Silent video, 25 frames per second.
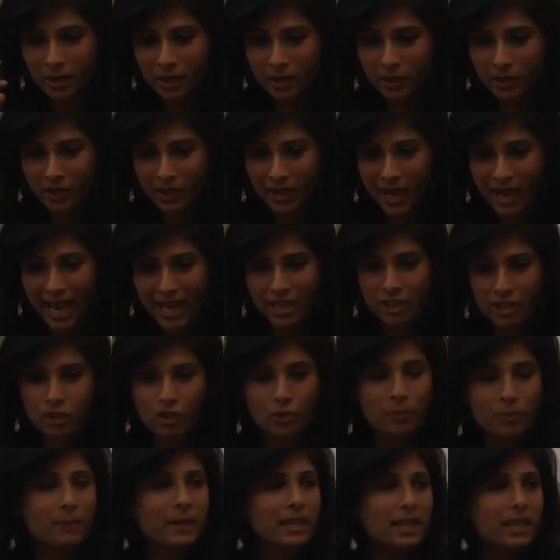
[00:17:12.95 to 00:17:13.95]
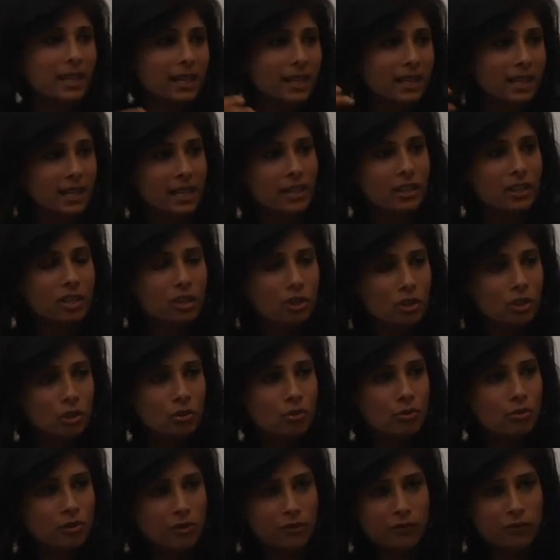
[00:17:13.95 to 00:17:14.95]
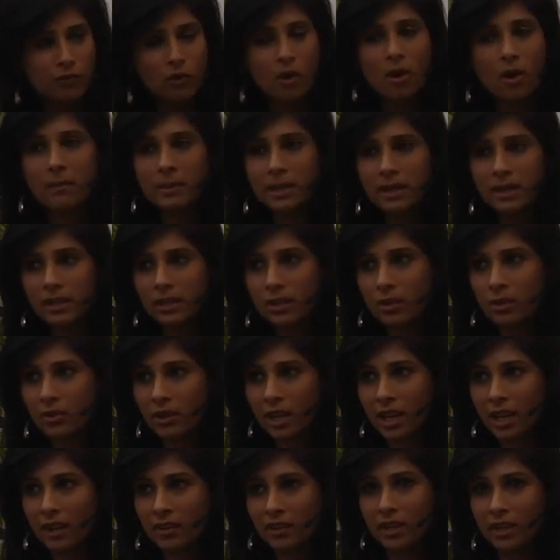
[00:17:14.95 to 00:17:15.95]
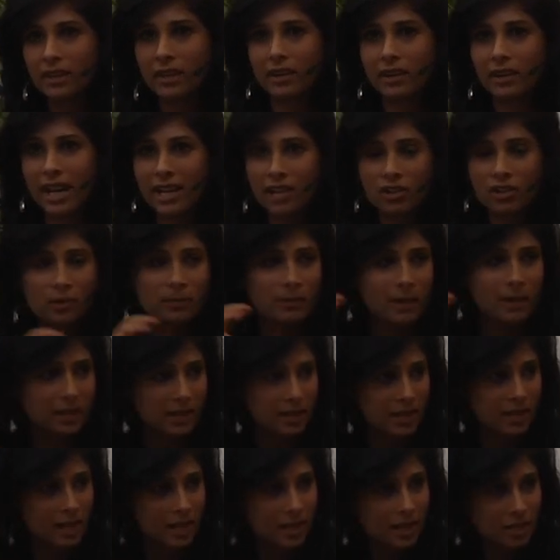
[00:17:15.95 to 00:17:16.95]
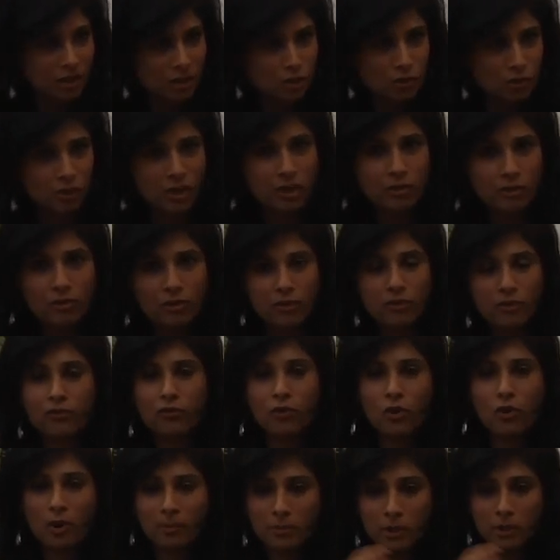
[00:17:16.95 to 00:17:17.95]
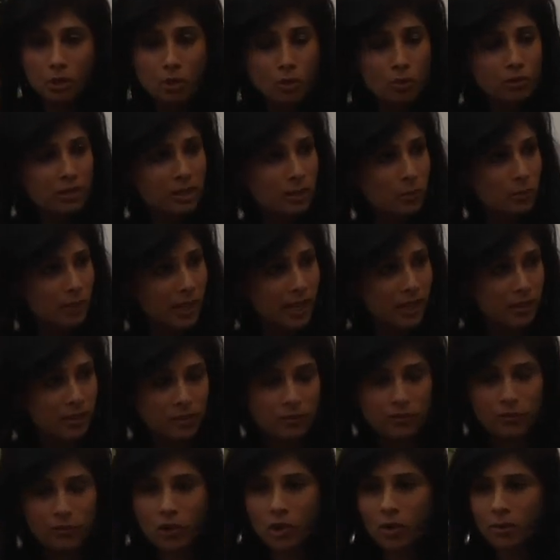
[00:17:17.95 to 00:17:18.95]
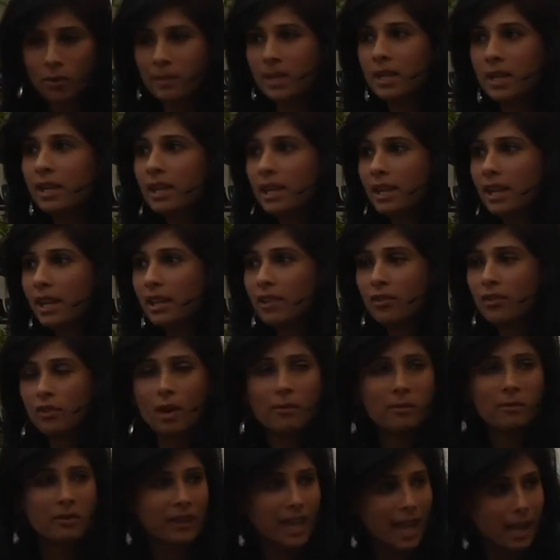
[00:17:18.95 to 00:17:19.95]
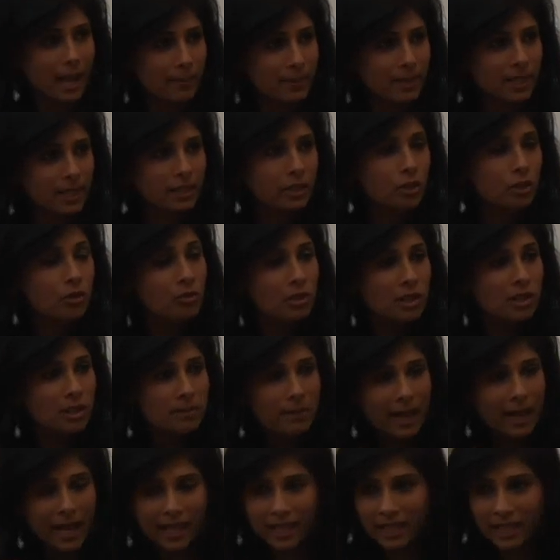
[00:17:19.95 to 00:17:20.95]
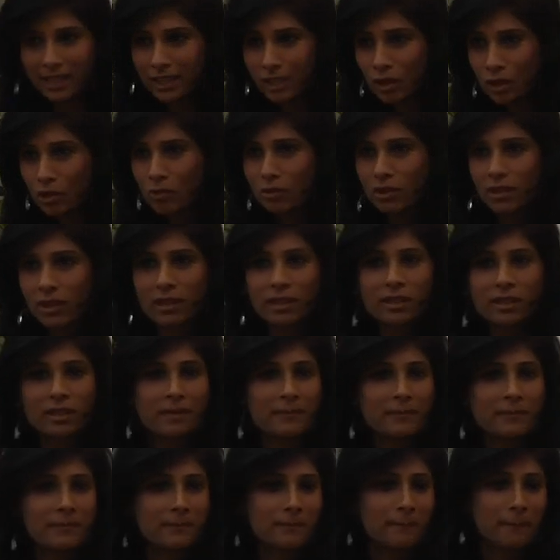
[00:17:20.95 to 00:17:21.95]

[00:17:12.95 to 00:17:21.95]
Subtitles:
there has to be continued reform in the euro area. There has to be structural reform, union-wide reform in the form of capital union, banking union,